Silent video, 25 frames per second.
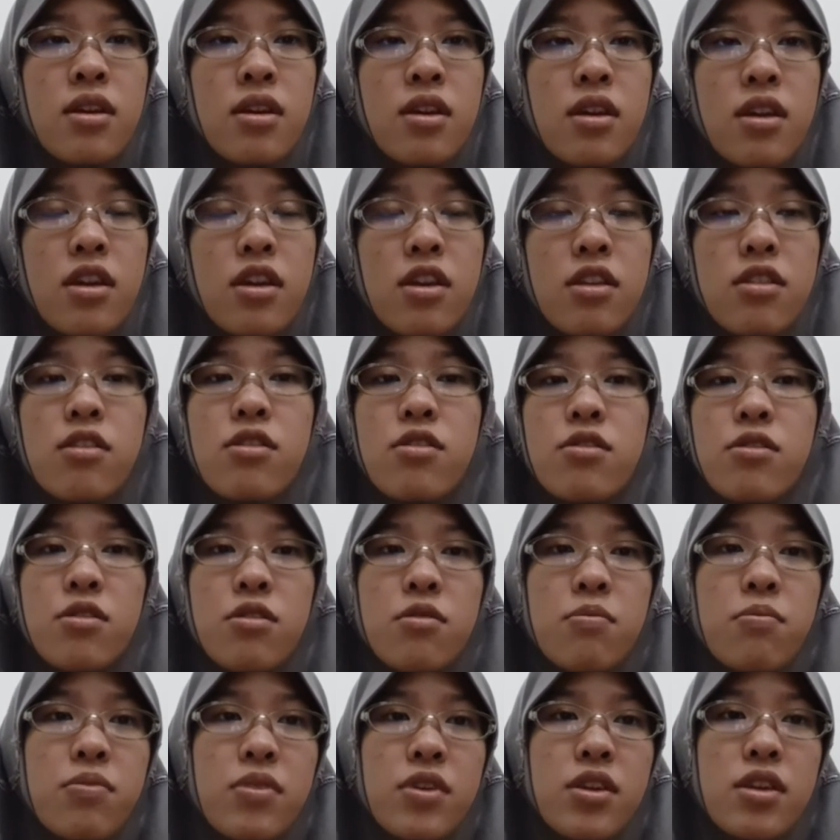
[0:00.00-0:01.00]
either
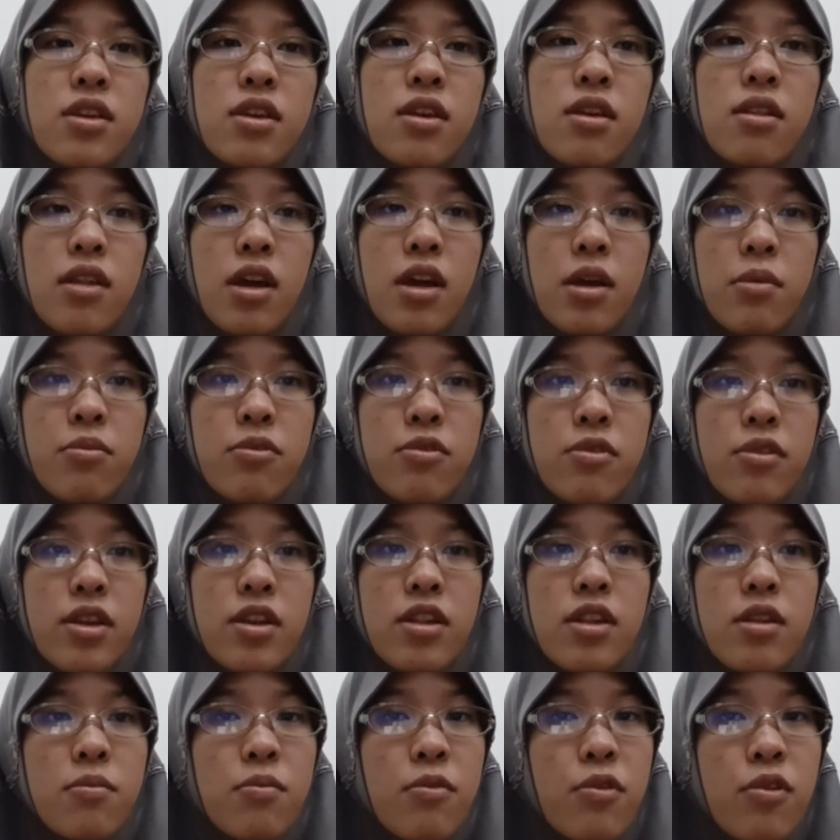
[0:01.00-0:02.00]
could be
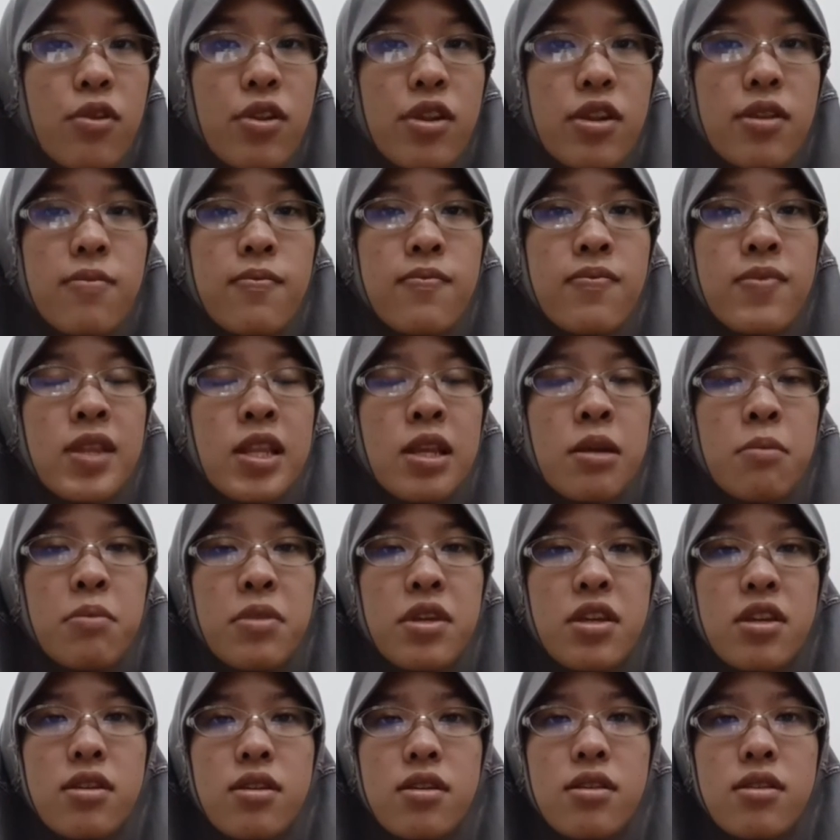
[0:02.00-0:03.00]
elaborated more
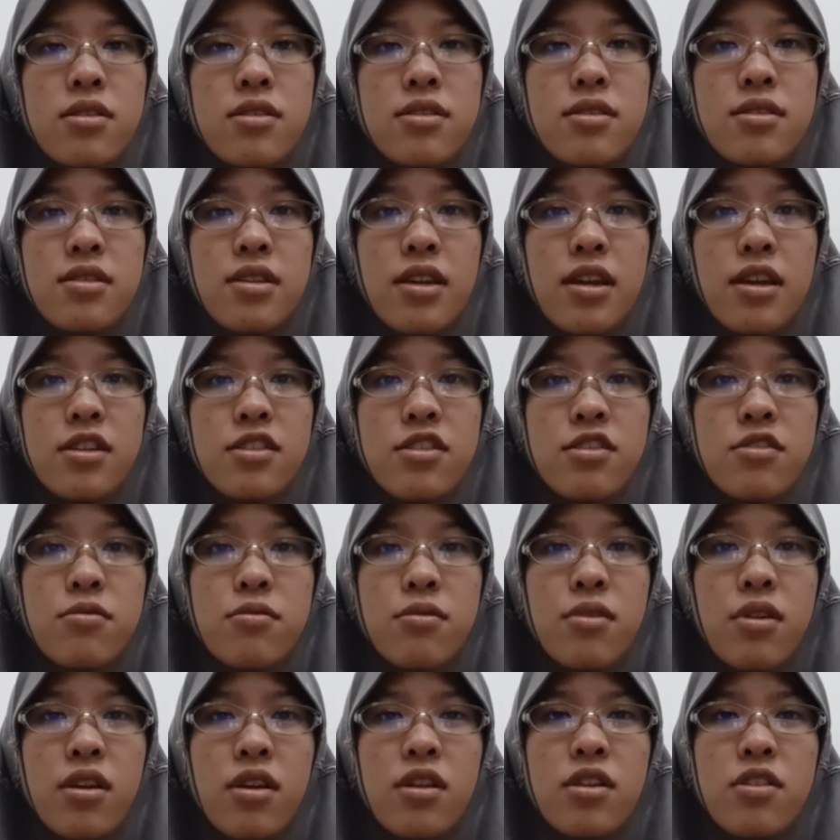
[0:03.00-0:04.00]
because
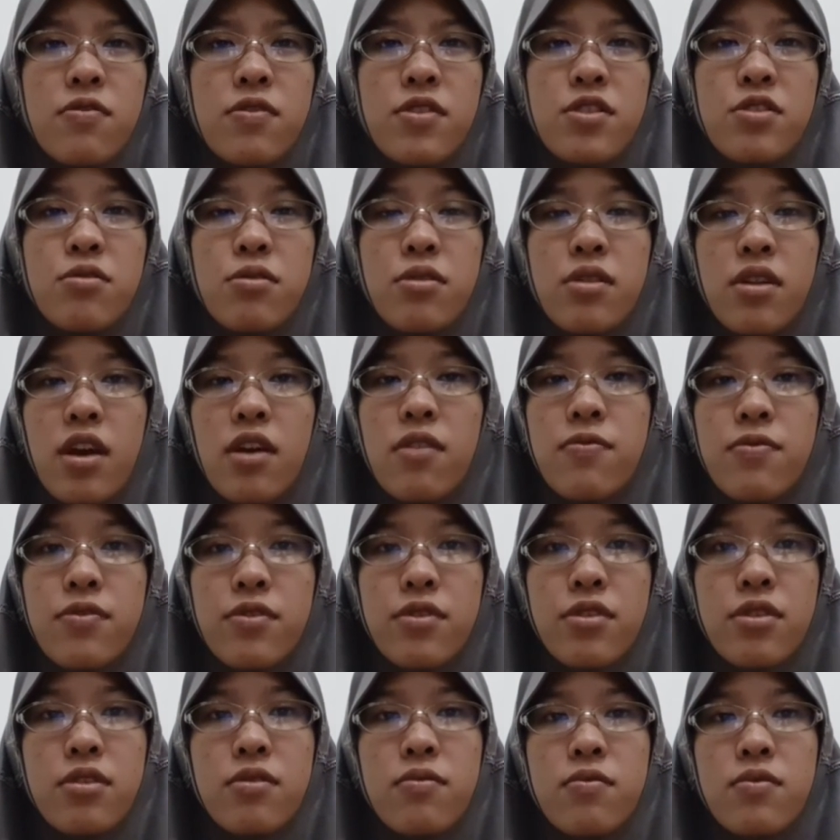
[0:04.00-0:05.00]
extra individual
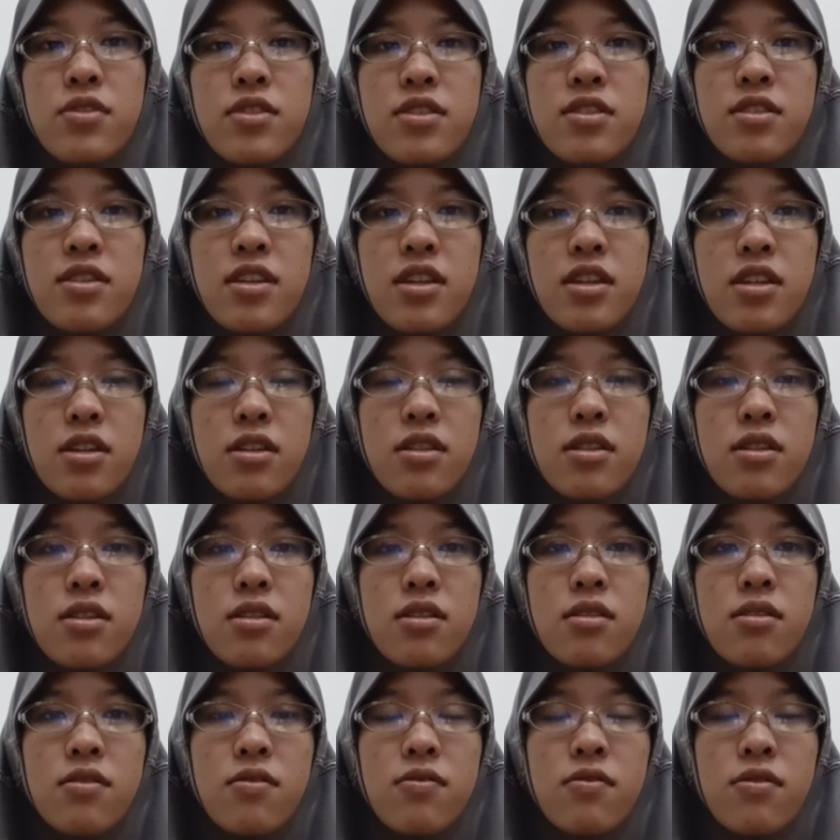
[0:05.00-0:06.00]
effort was needed
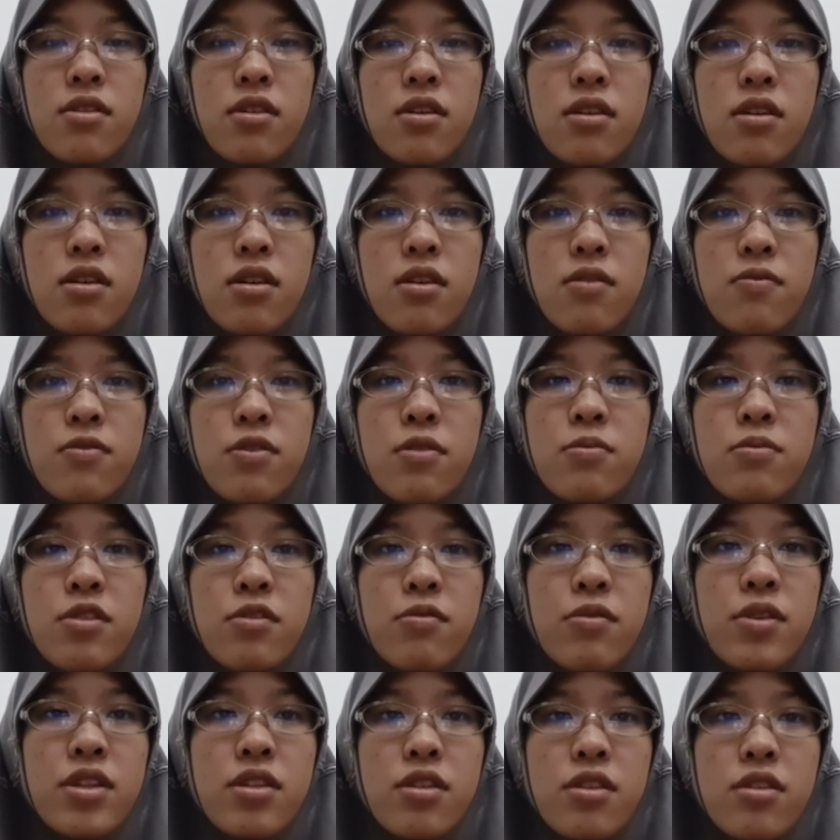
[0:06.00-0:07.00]
from the
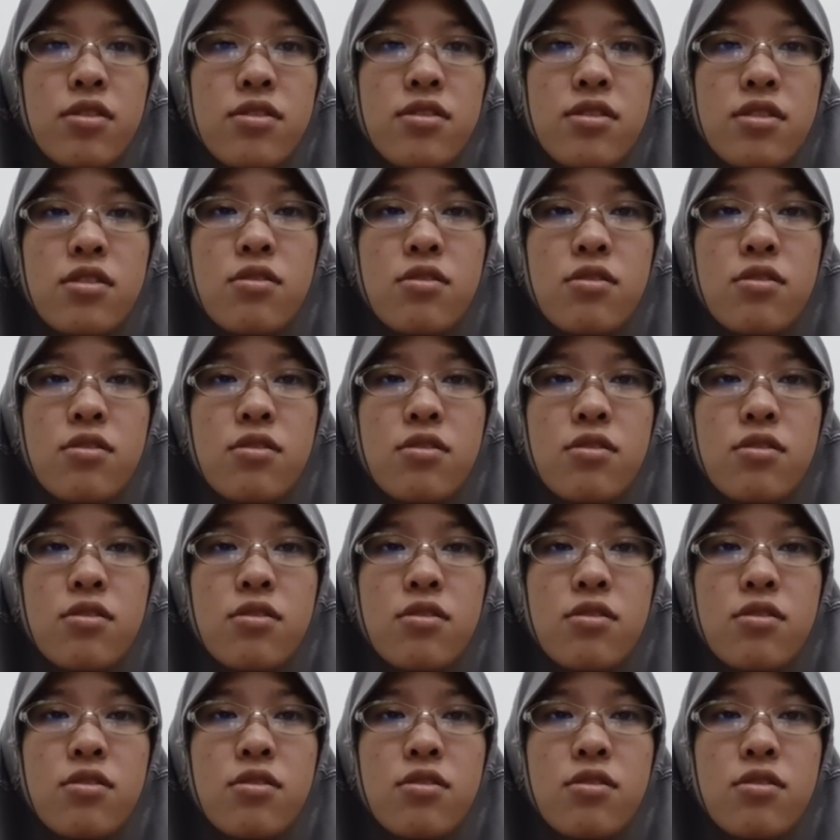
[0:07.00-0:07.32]
readers in